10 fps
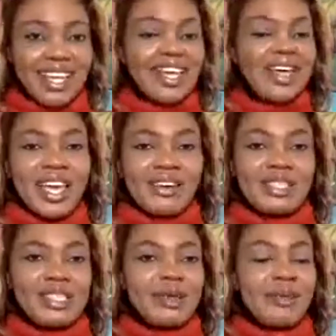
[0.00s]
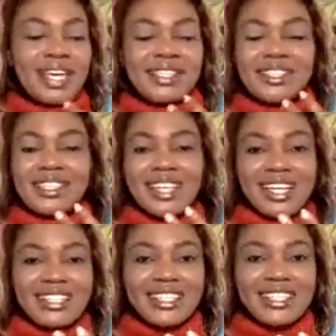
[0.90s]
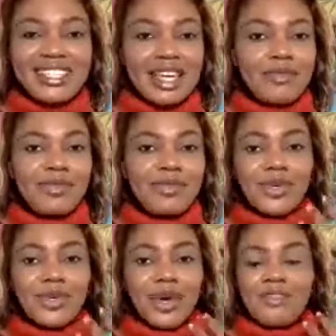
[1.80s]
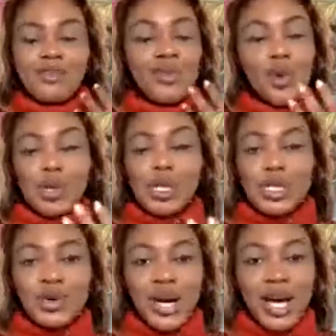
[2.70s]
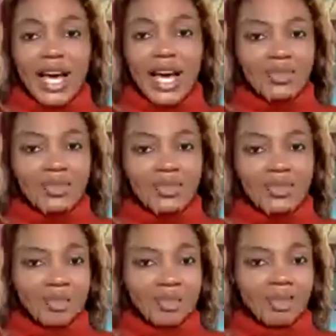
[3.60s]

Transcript: someone else might take the name that you have worked for.